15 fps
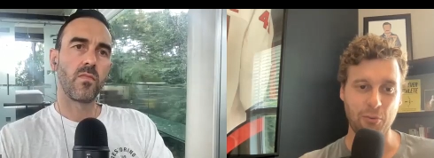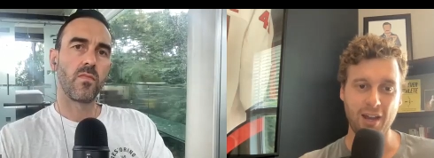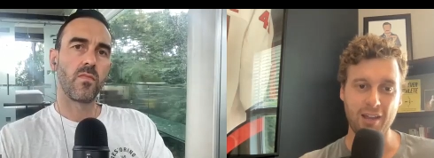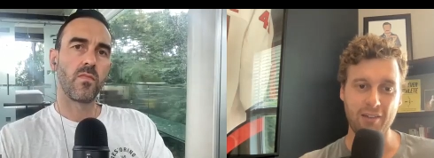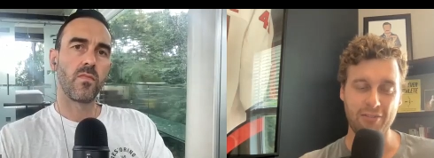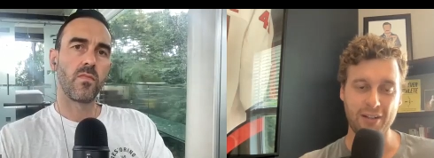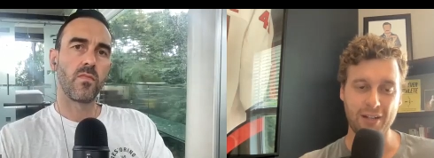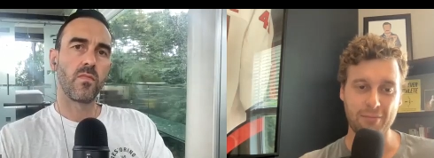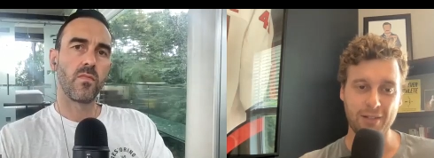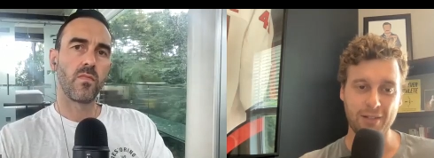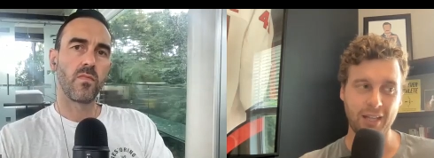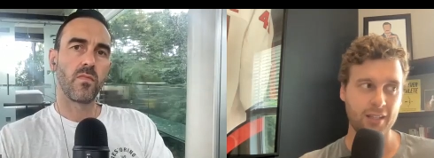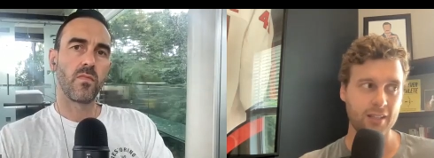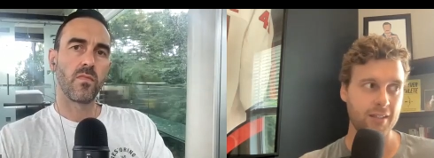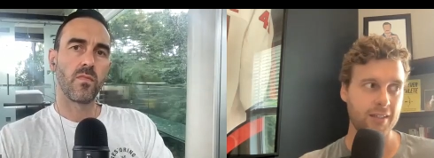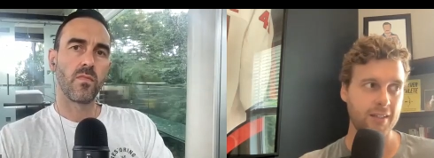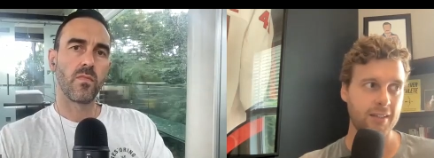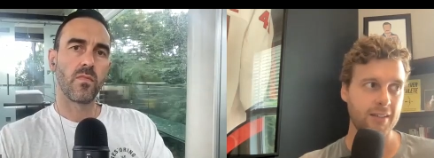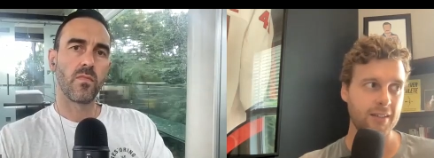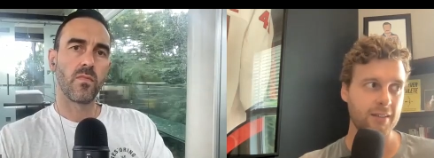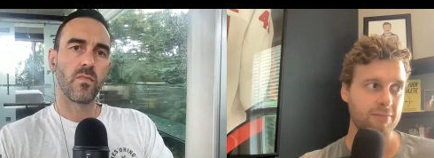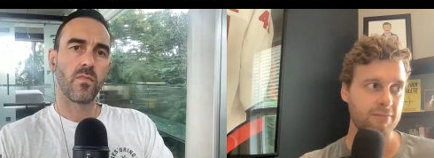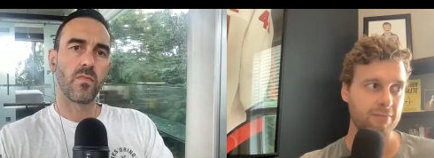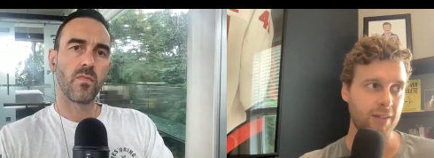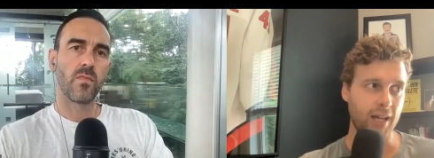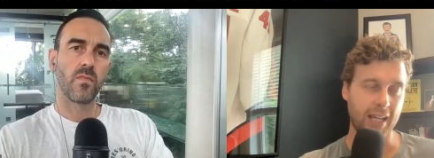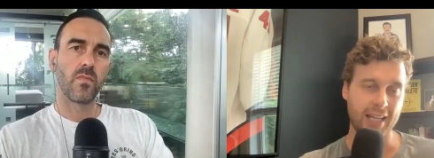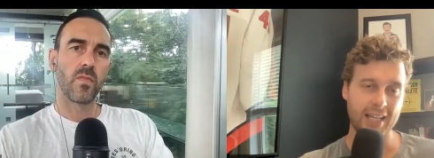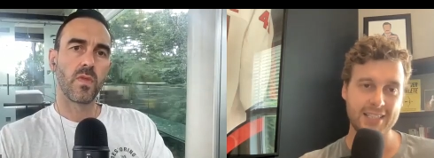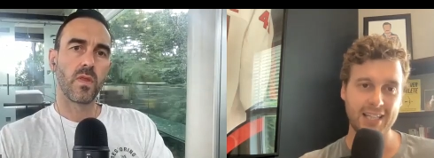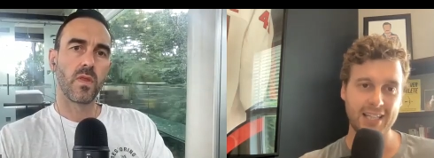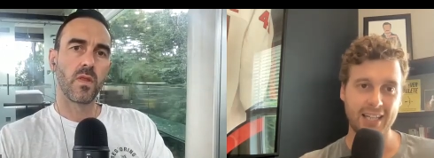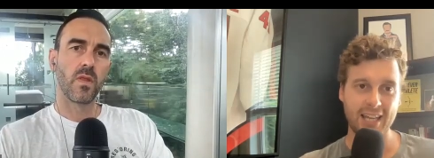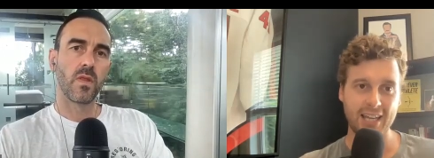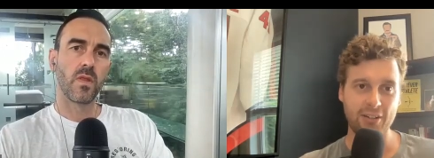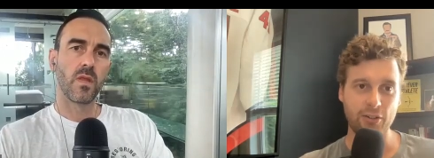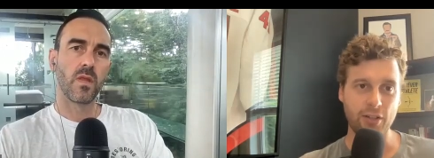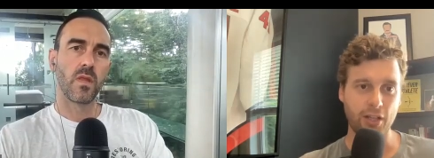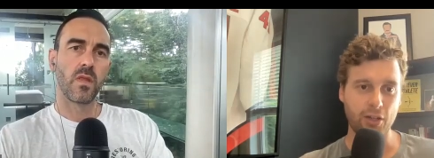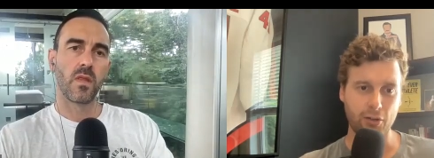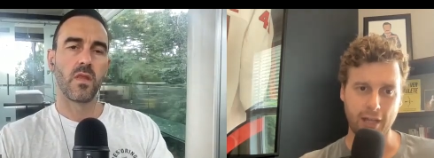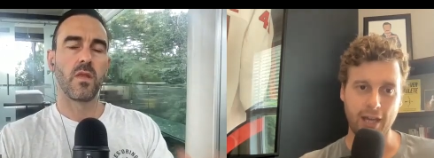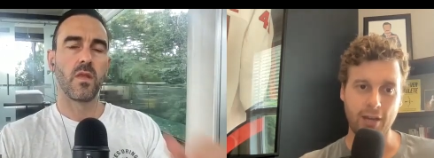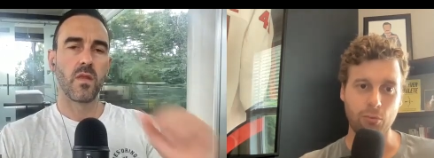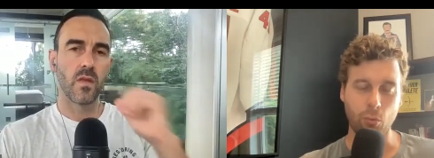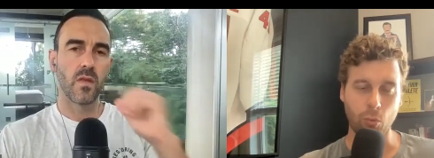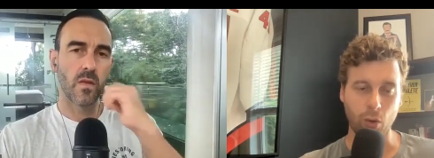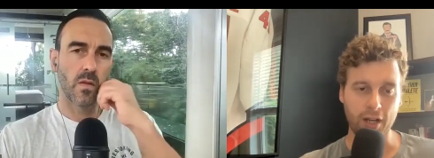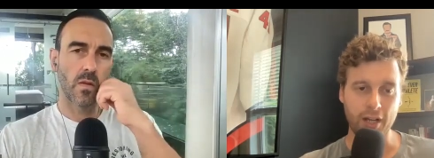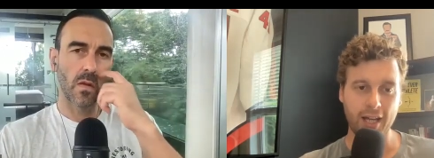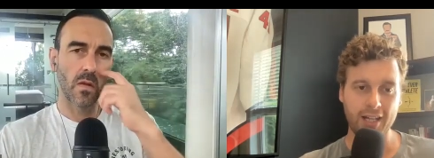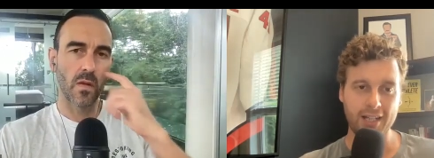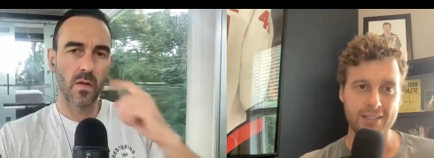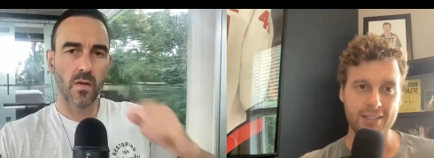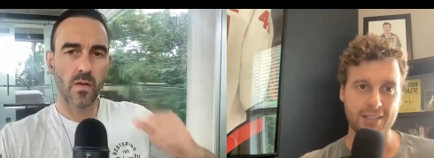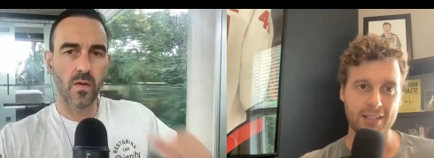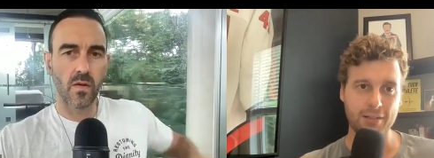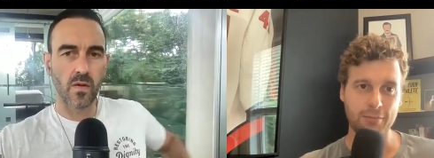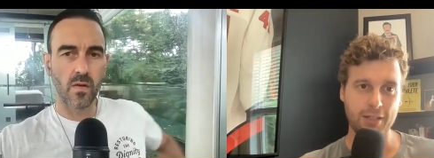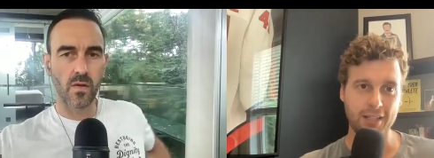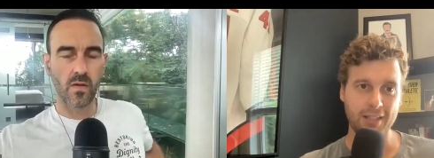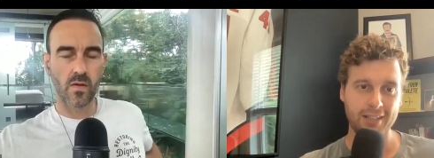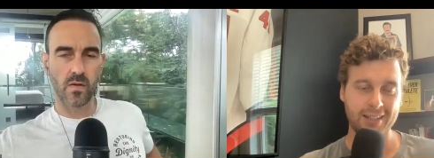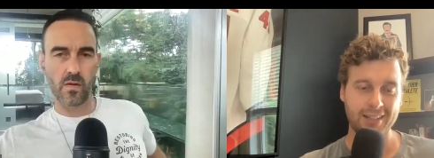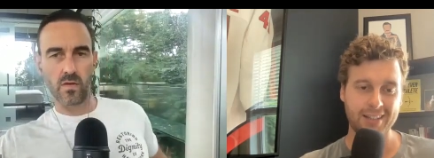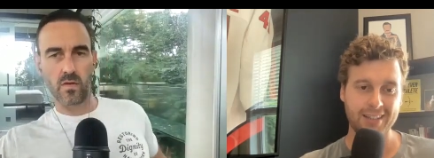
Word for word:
Speaker 1: wife? And I'm like, I guess I can. You're like, okay, well, what night is it going to be?